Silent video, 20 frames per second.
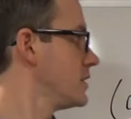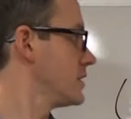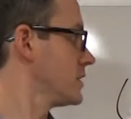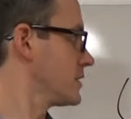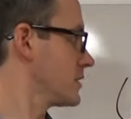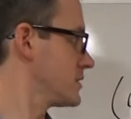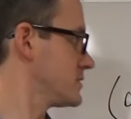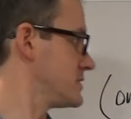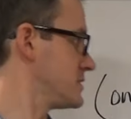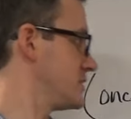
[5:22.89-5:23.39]

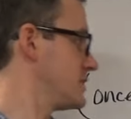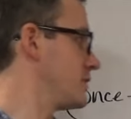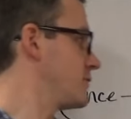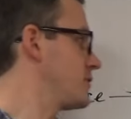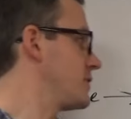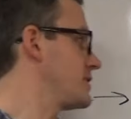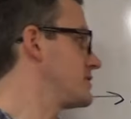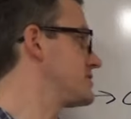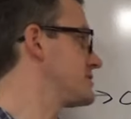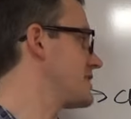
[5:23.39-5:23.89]
Because in
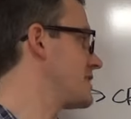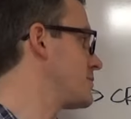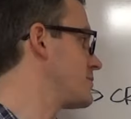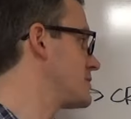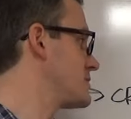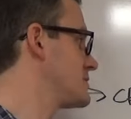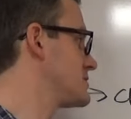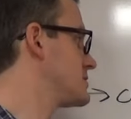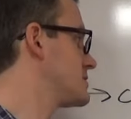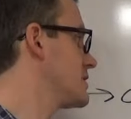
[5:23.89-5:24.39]
if-then
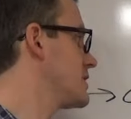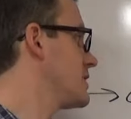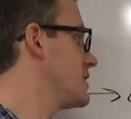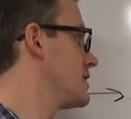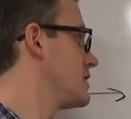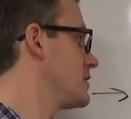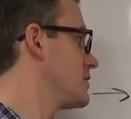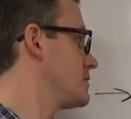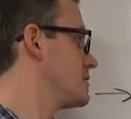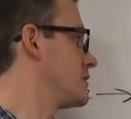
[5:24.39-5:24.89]
statements,
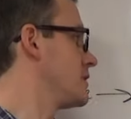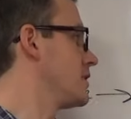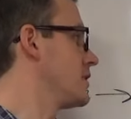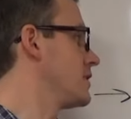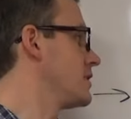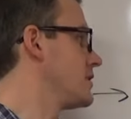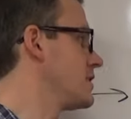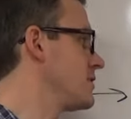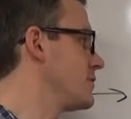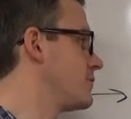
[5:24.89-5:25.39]

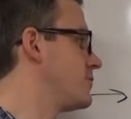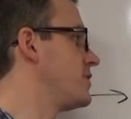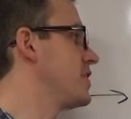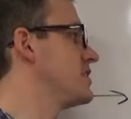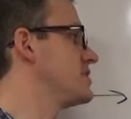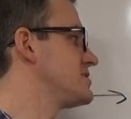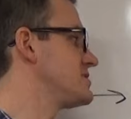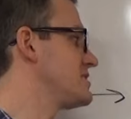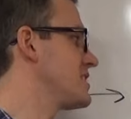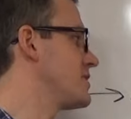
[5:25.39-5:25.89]
the
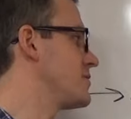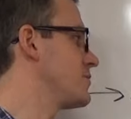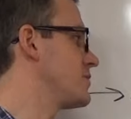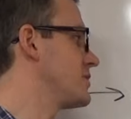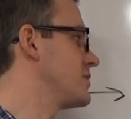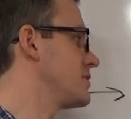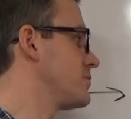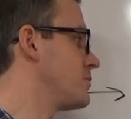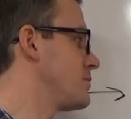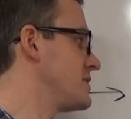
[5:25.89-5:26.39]
if-then
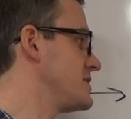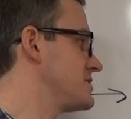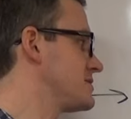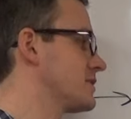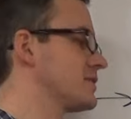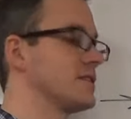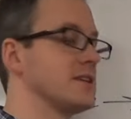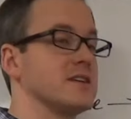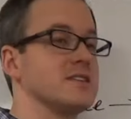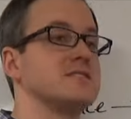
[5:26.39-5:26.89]
statement
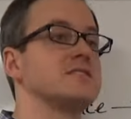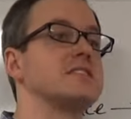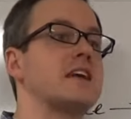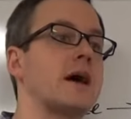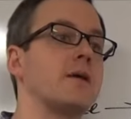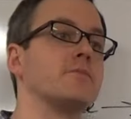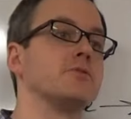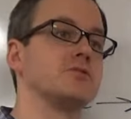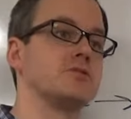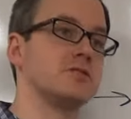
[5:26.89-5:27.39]
basically
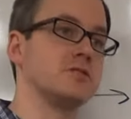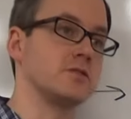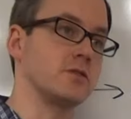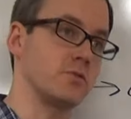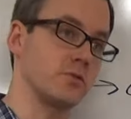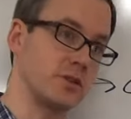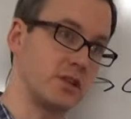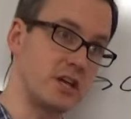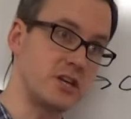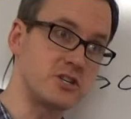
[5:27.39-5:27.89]
establishes a
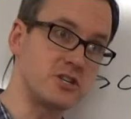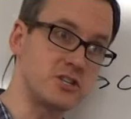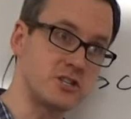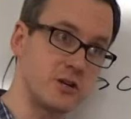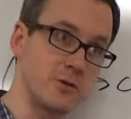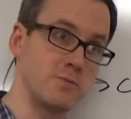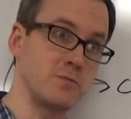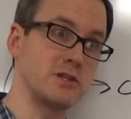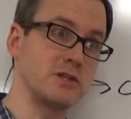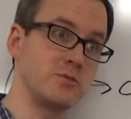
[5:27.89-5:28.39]

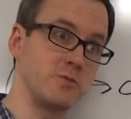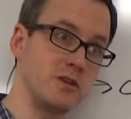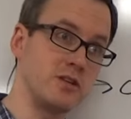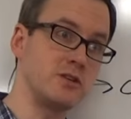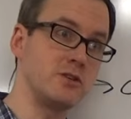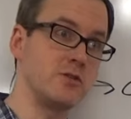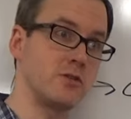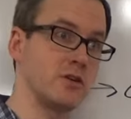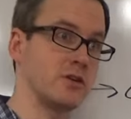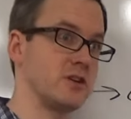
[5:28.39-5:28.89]
relationship between
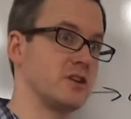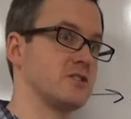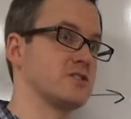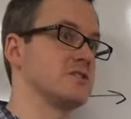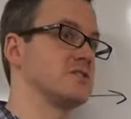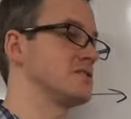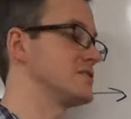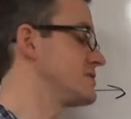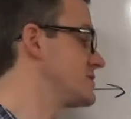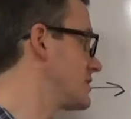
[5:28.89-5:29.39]
two
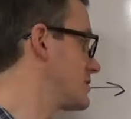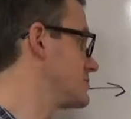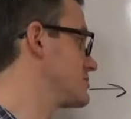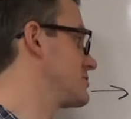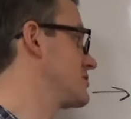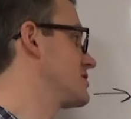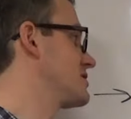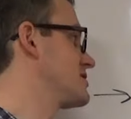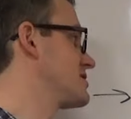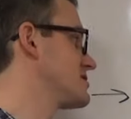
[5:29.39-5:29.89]
conditions and tells you
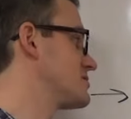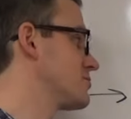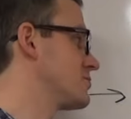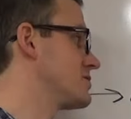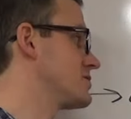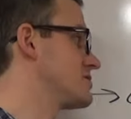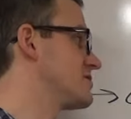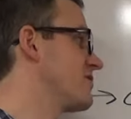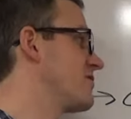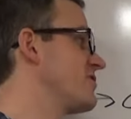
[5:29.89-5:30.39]
that this one
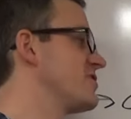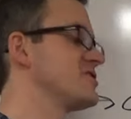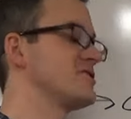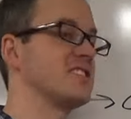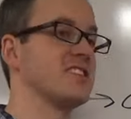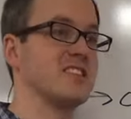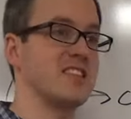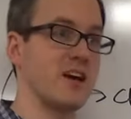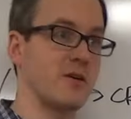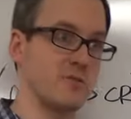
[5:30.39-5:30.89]
is
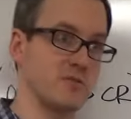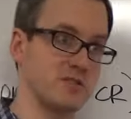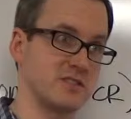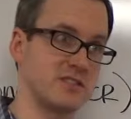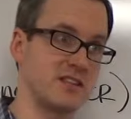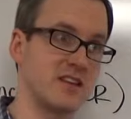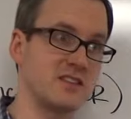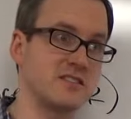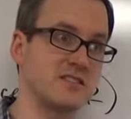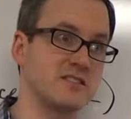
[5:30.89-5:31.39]
sufficient and that one is
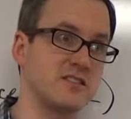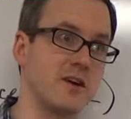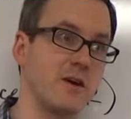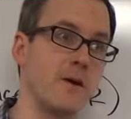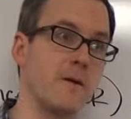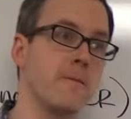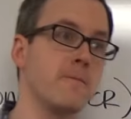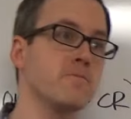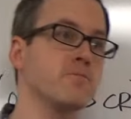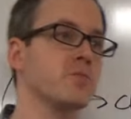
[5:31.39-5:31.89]
necessary.
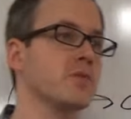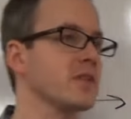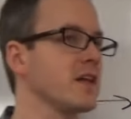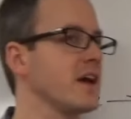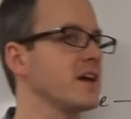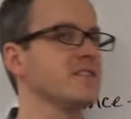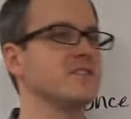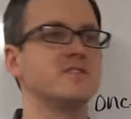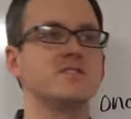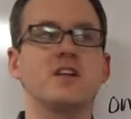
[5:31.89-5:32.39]
It
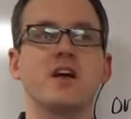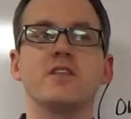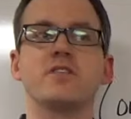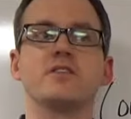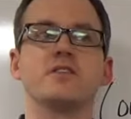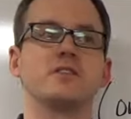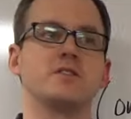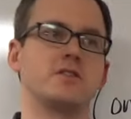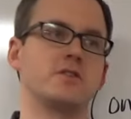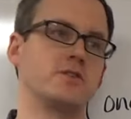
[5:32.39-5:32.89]
has
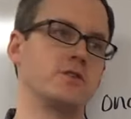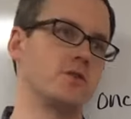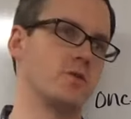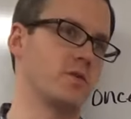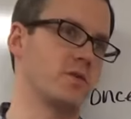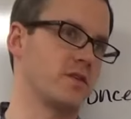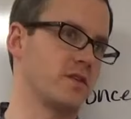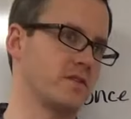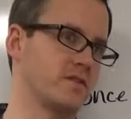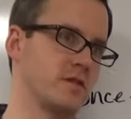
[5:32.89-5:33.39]
nothing to do
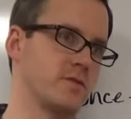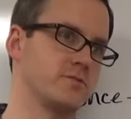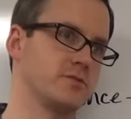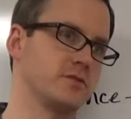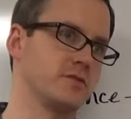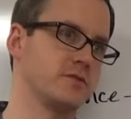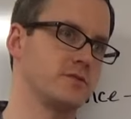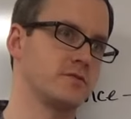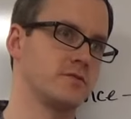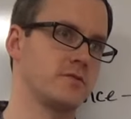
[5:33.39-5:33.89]
with
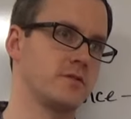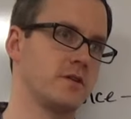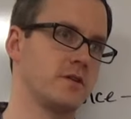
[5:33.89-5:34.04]
assumptions.